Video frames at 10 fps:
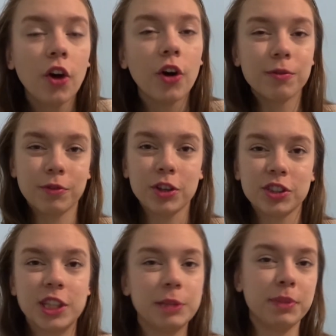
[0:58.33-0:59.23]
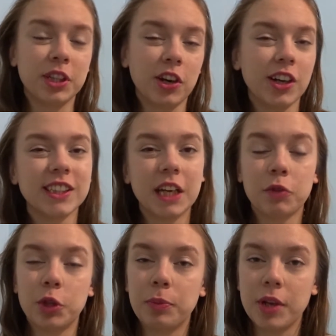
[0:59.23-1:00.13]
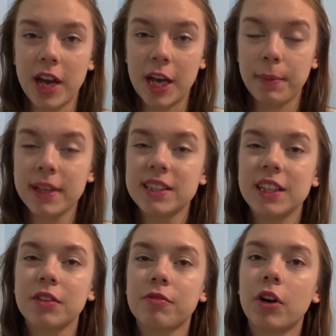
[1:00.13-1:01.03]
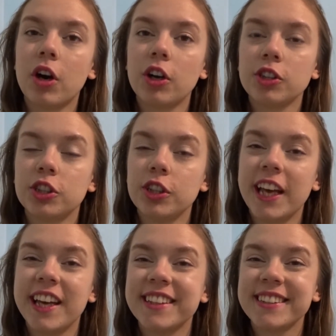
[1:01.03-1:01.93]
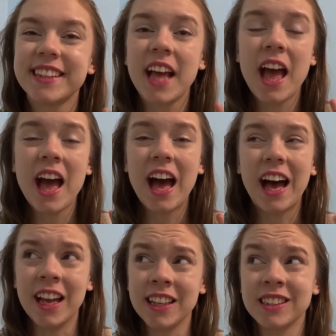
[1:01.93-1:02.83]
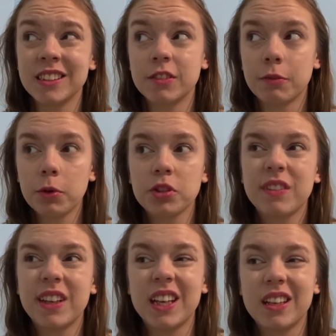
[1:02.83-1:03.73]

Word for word: Unfortunately, because I've only been diabetic for two years, and for most of it,